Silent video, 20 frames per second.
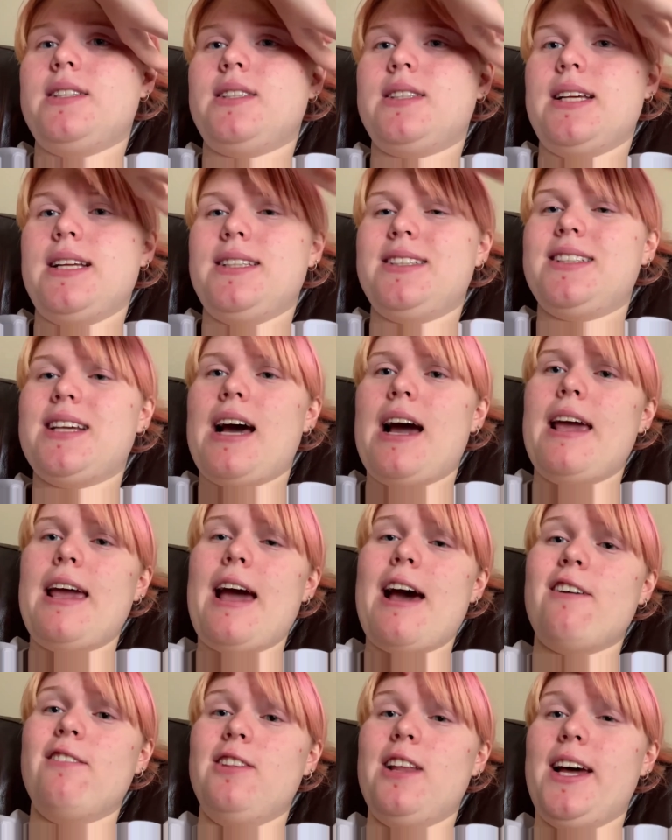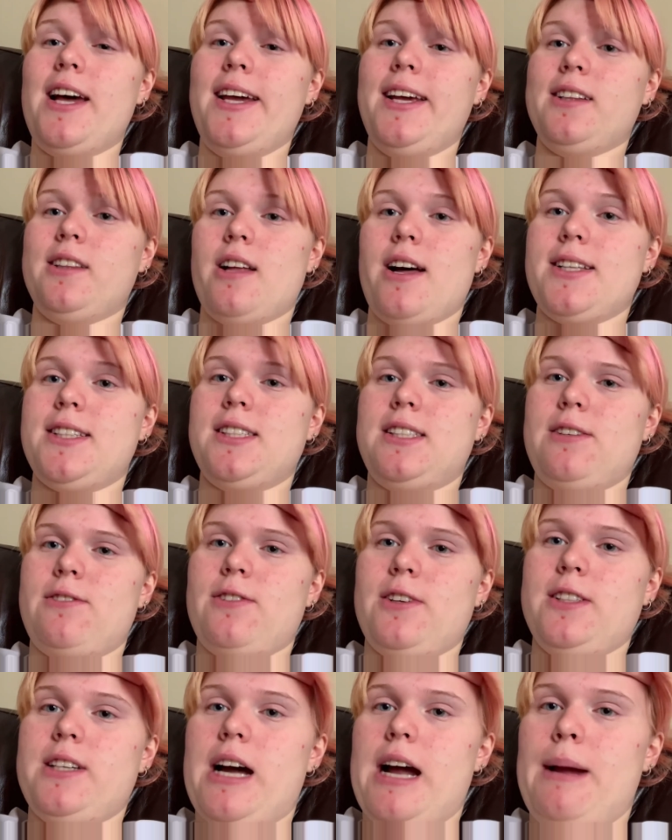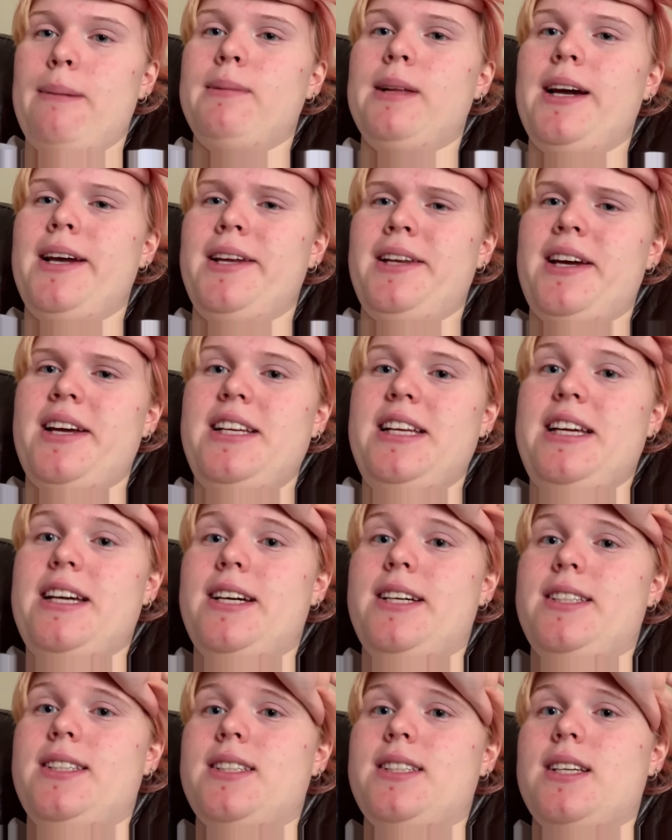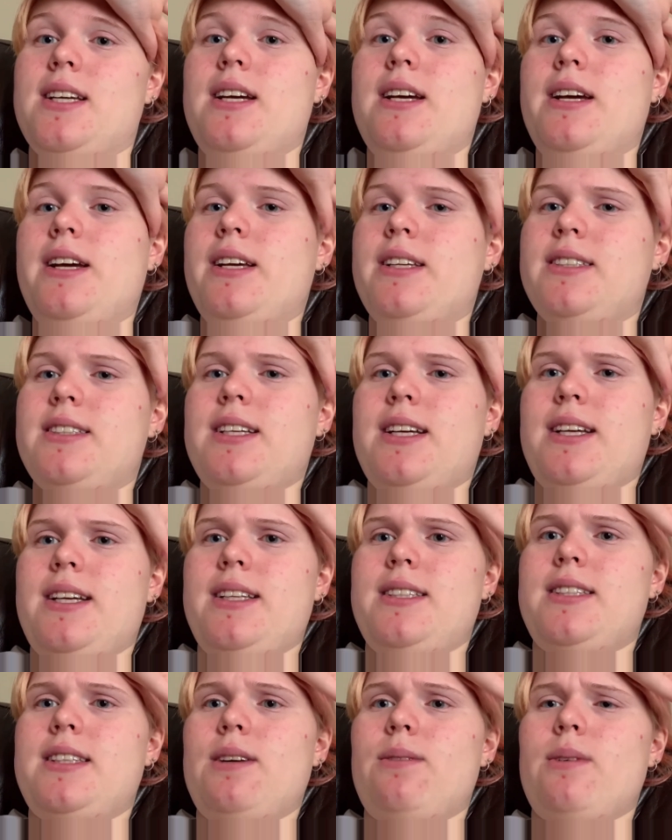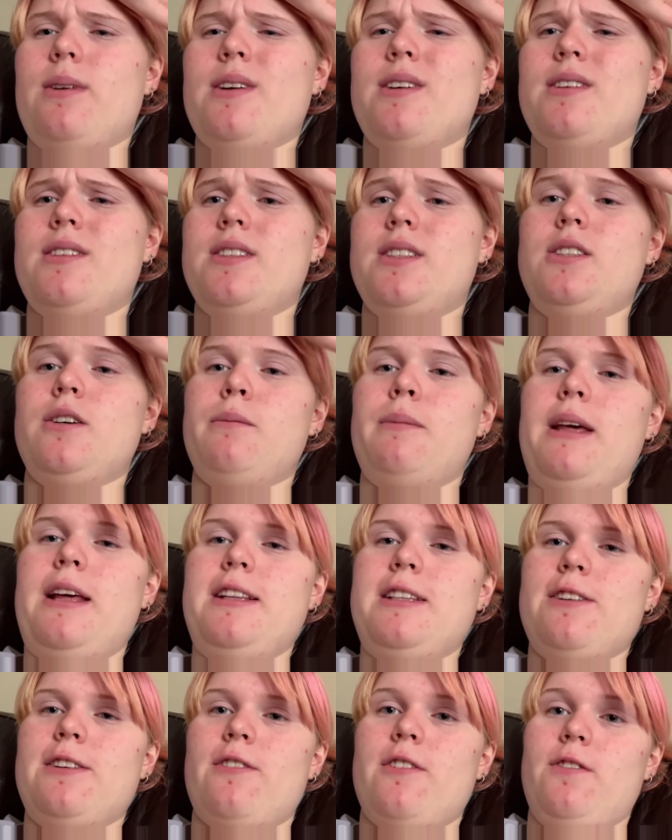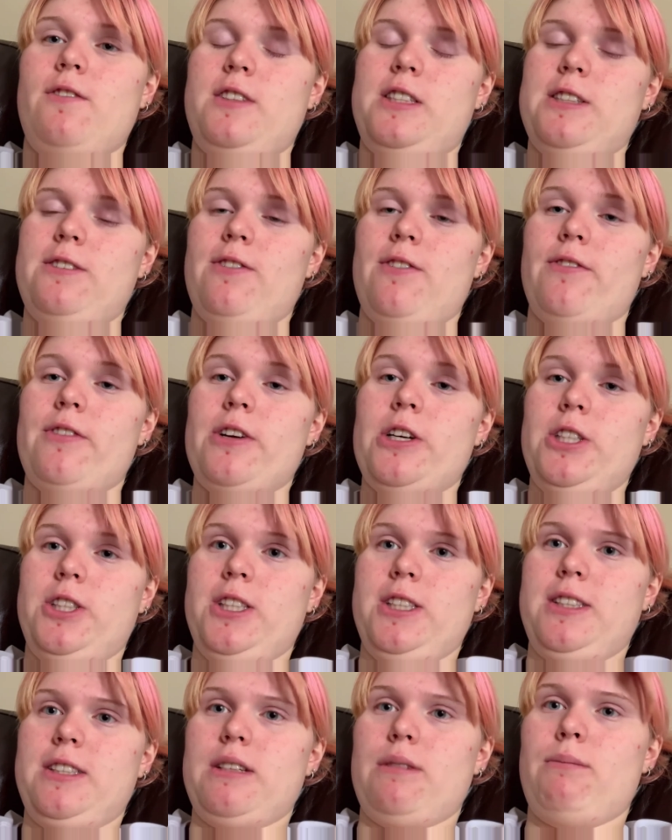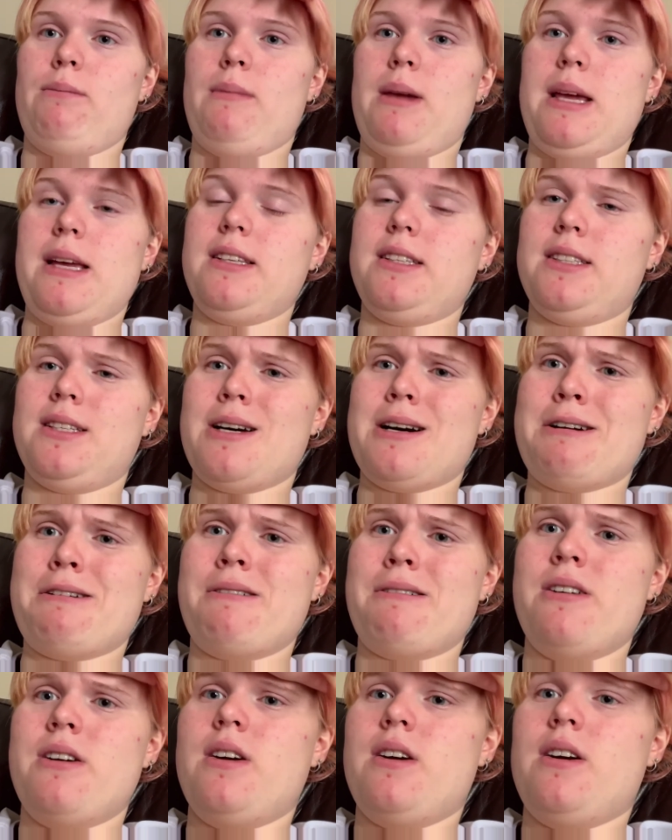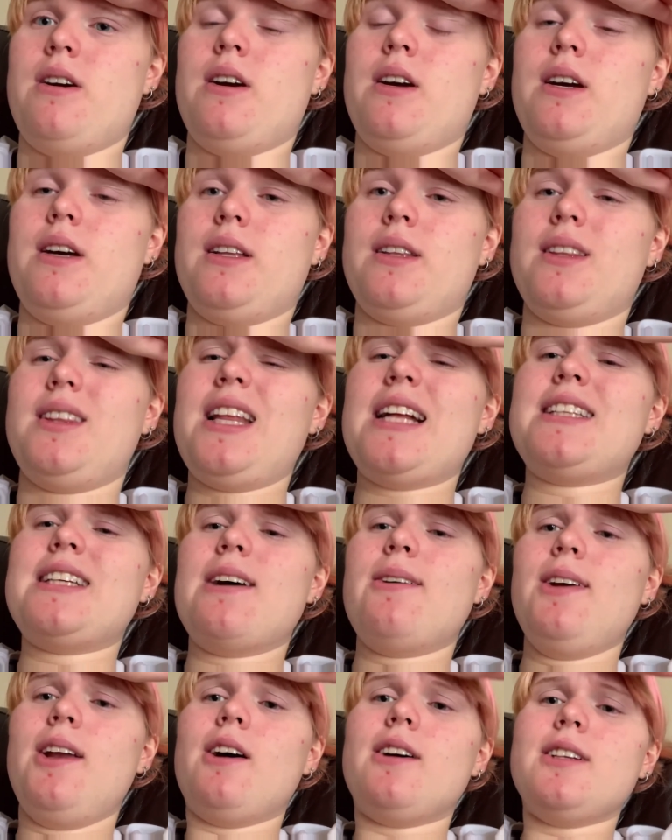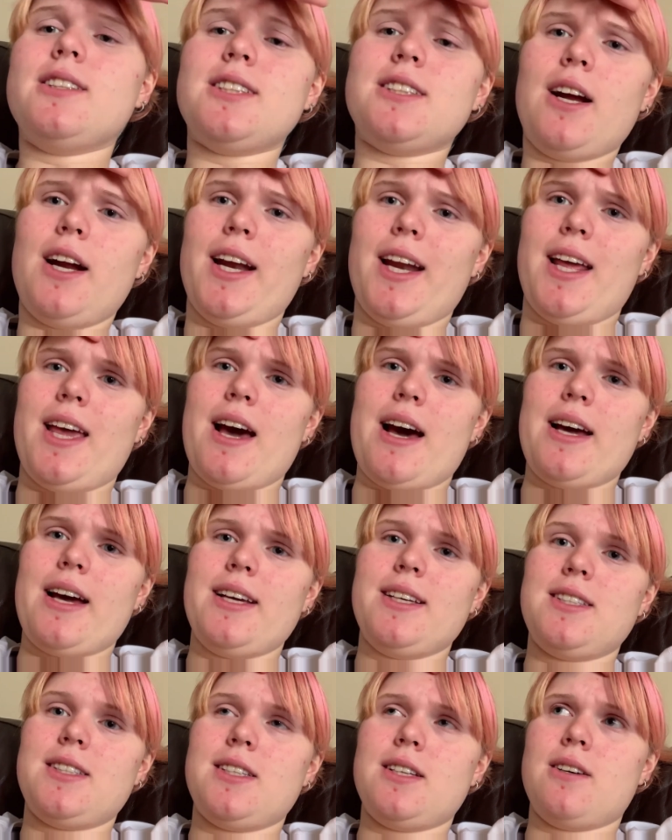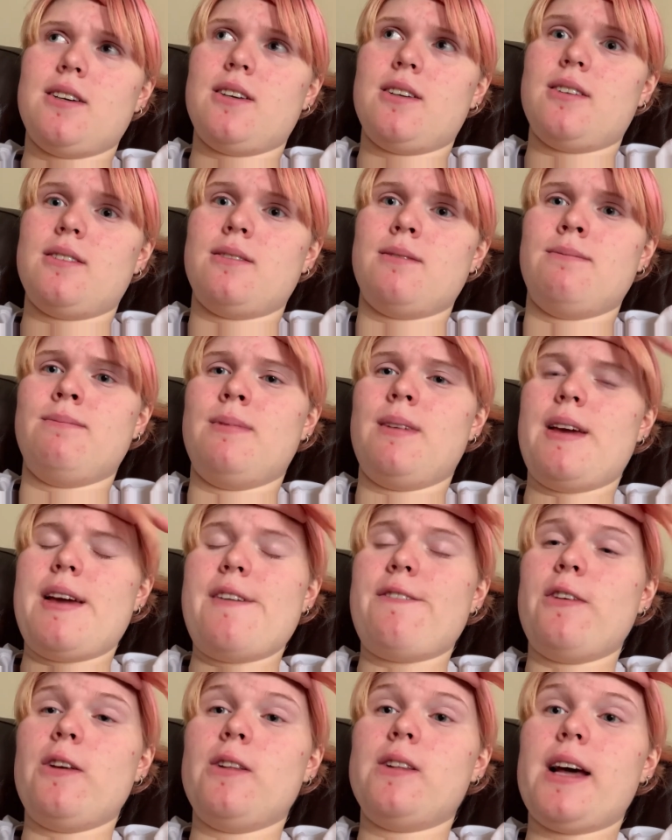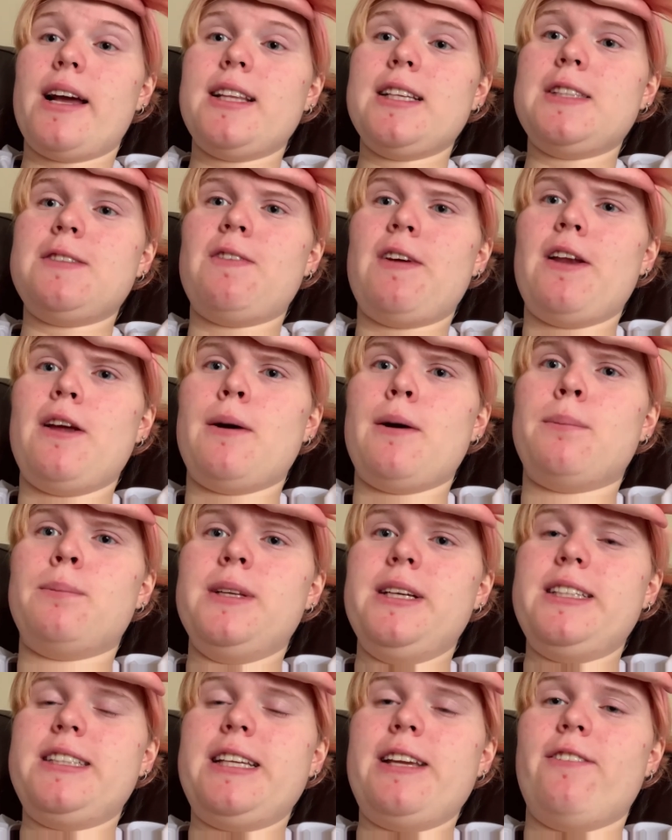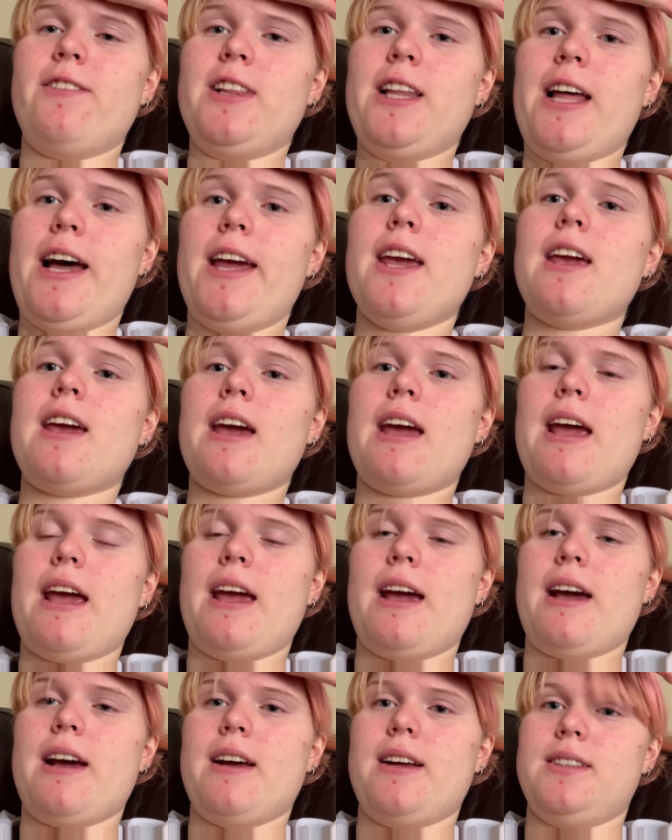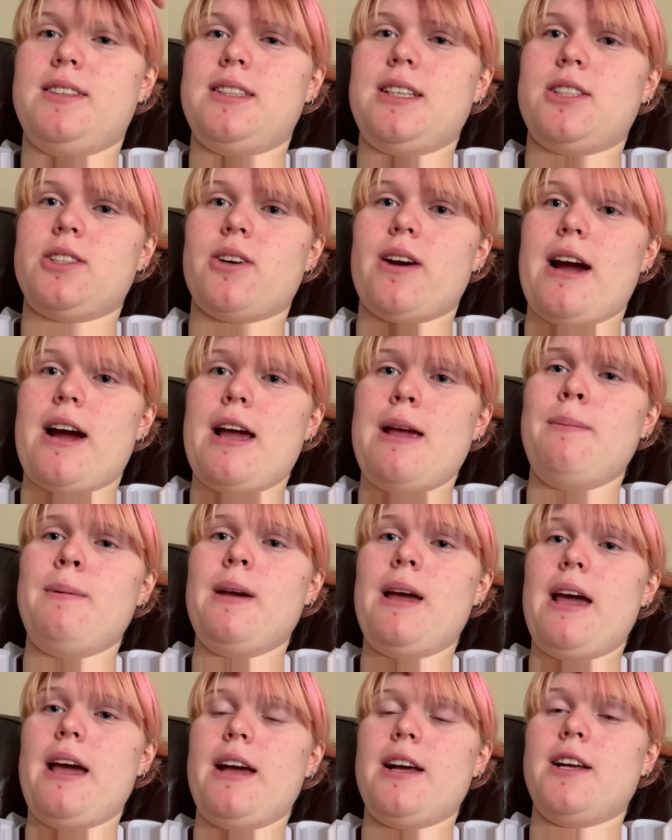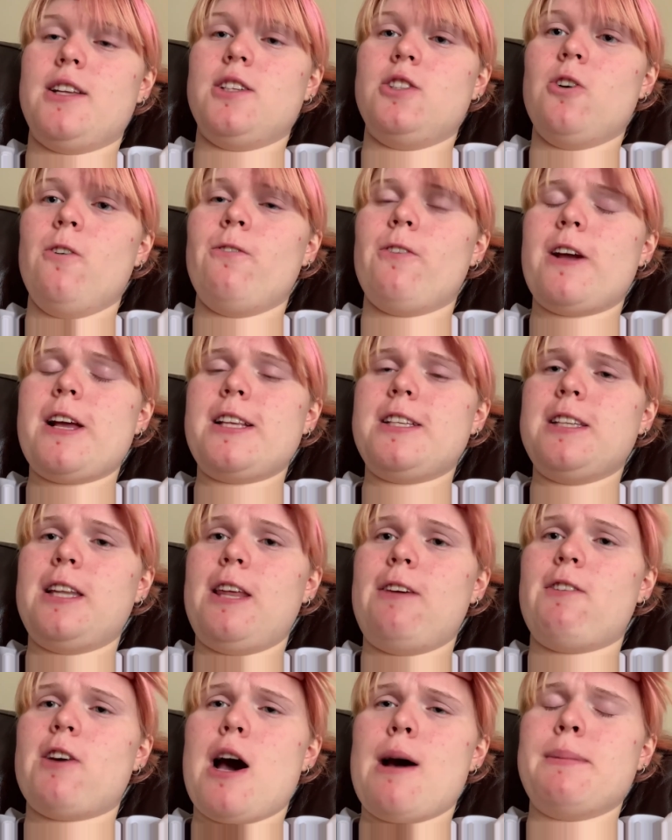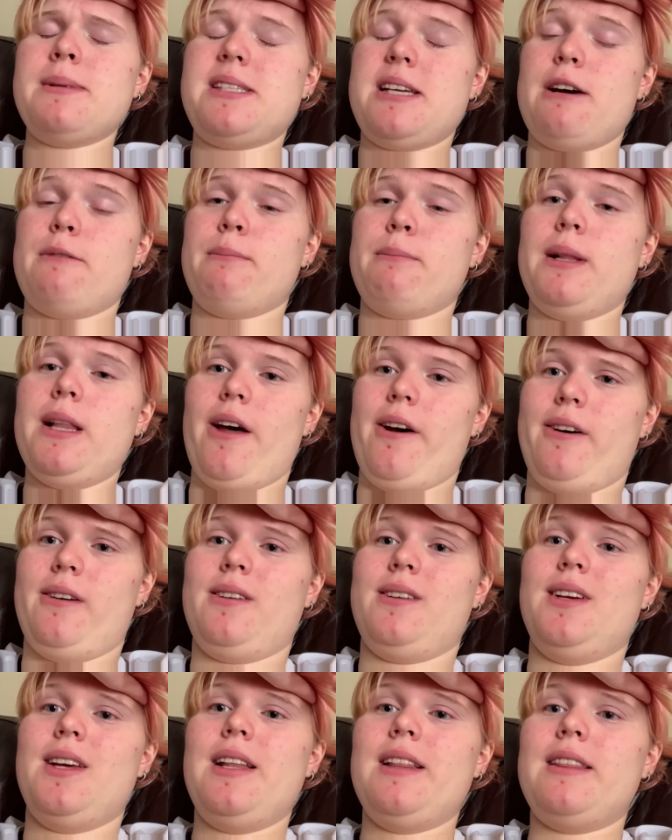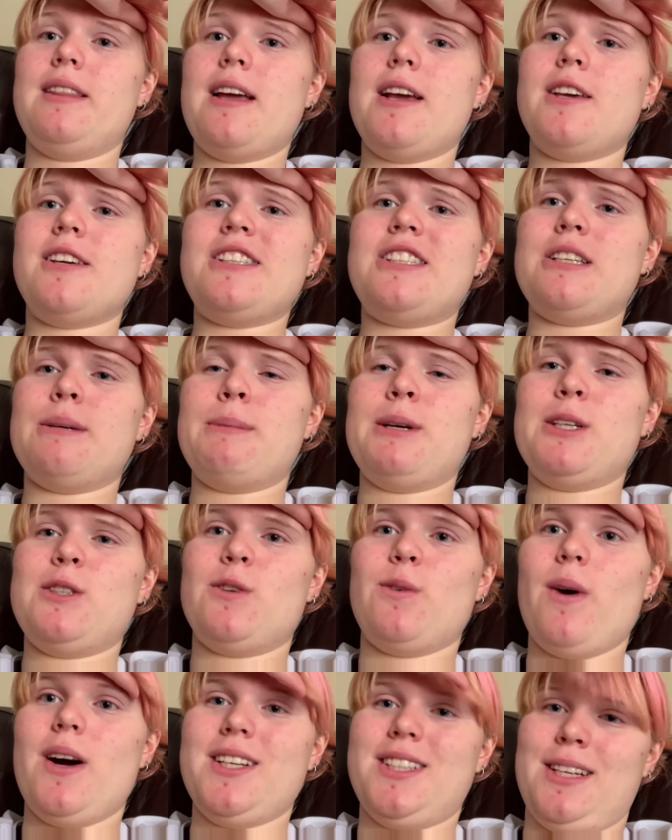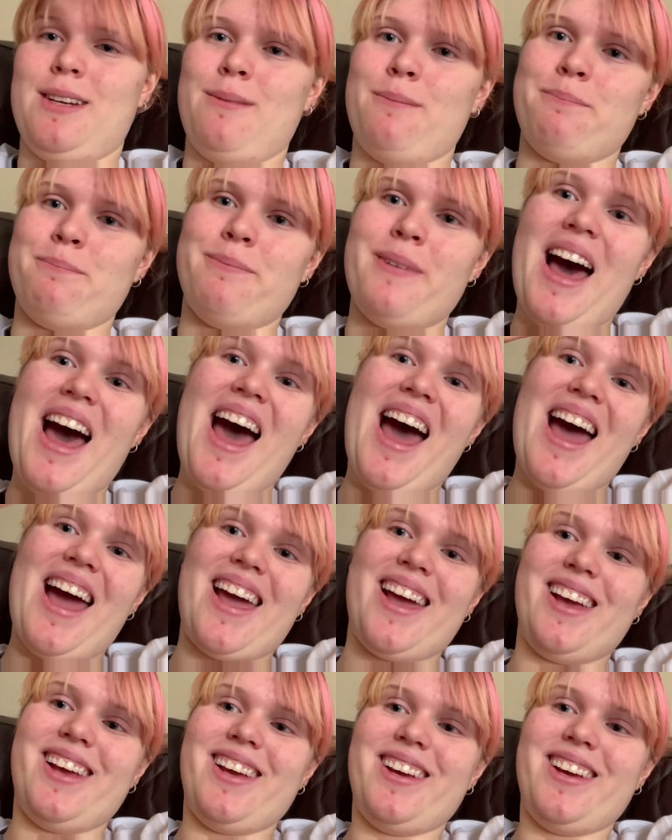since I have like lots of different timeline ideas, since there were so many different versions of me. So that's how it all started, guys. So if you like this video, please leave a like and subscribe. And don't forget to leave a comment down below. Thank you so much for watching. Bye!